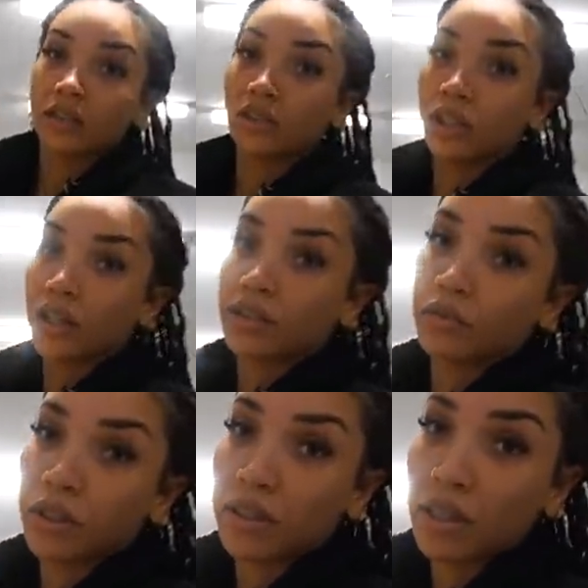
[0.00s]
just
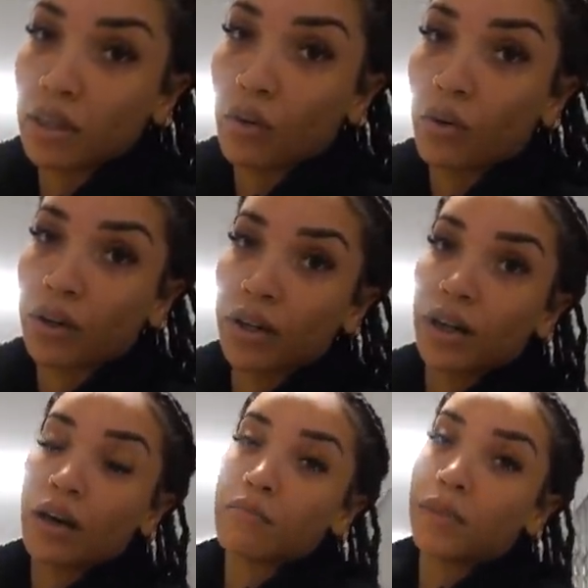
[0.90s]
recently ordered
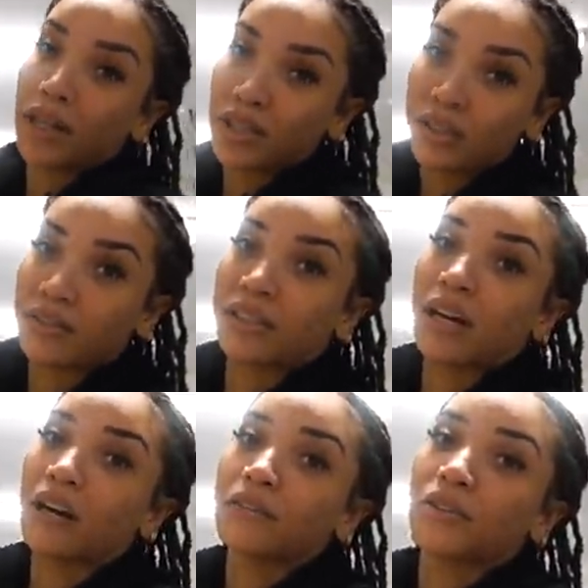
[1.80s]
a bunch of
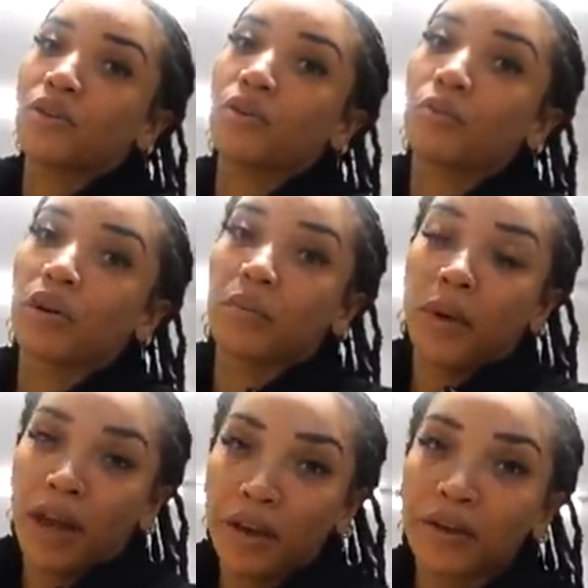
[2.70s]
stuff to
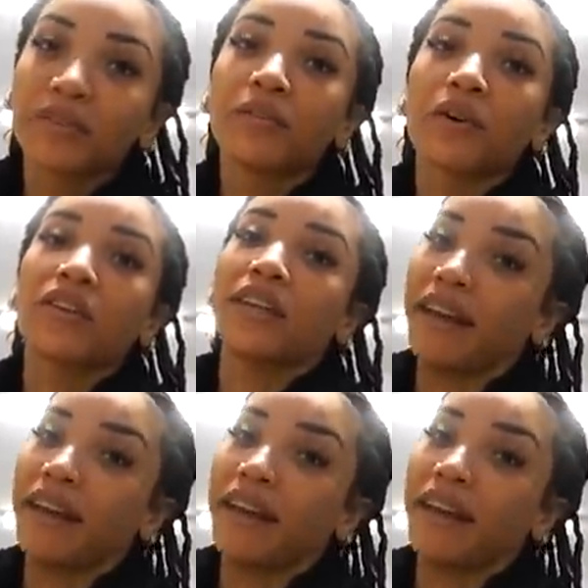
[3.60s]
prepare for the